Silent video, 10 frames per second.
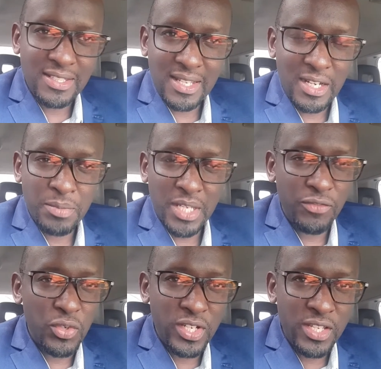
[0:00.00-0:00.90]
the scripture,
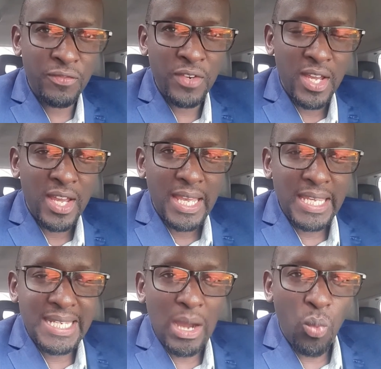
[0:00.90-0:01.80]
if you live
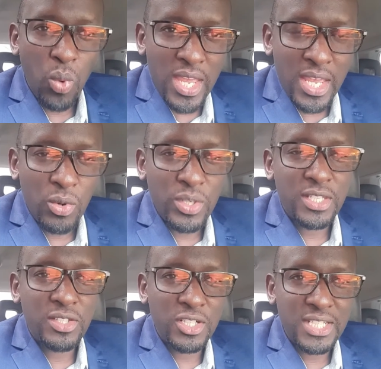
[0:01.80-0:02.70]
in a way which
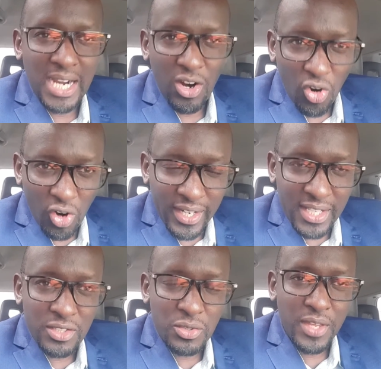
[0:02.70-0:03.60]
is not in
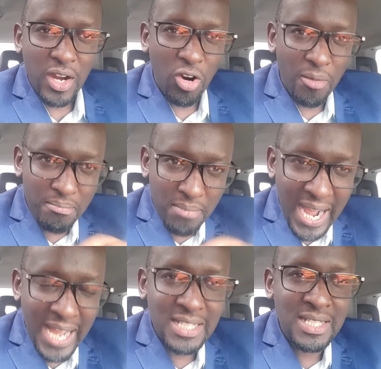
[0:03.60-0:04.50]
accordance to the
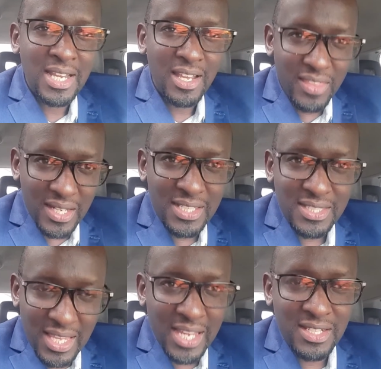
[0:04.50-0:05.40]
command that
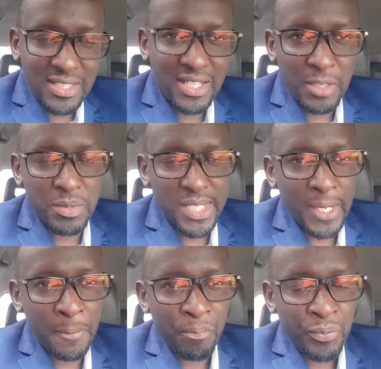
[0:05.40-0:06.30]
is there in
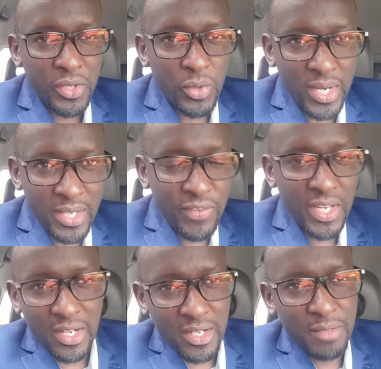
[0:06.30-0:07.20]
scripture, you're
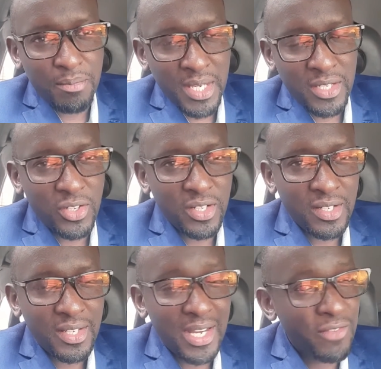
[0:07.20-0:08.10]
living in rebellion.
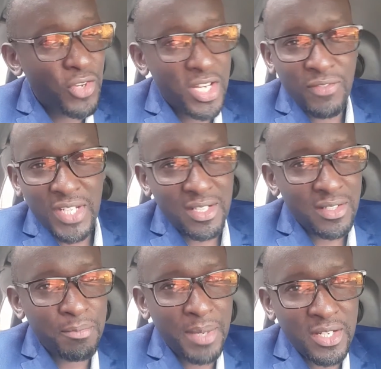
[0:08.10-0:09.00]
And if you're living
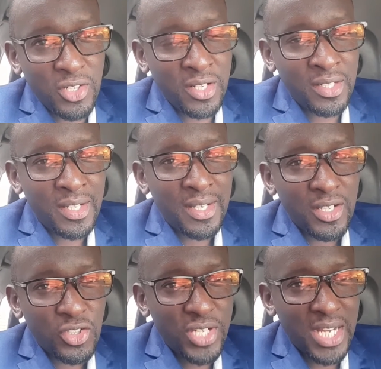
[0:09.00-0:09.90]
in rebellion,
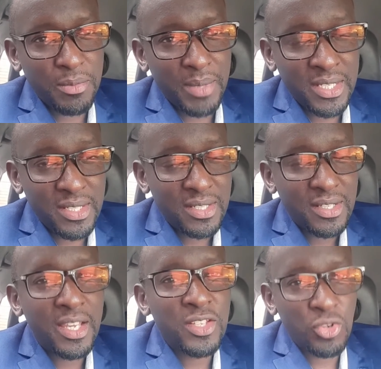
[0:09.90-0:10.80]
judgment
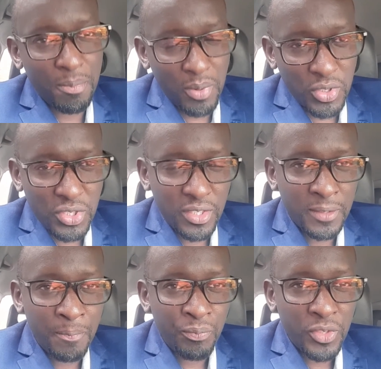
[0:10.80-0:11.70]
is your
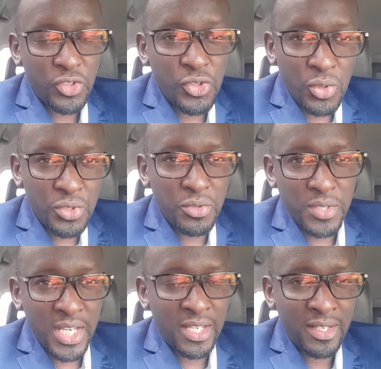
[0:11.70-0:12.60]
portion. Choose
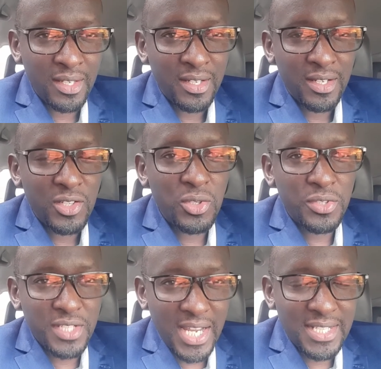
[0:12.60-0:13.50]
today to
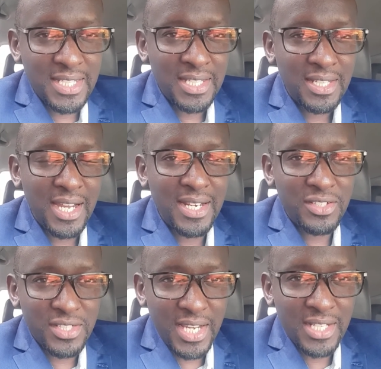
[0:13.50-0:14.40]
study,
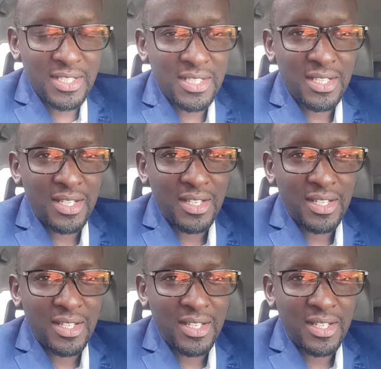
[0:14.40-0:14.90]
understand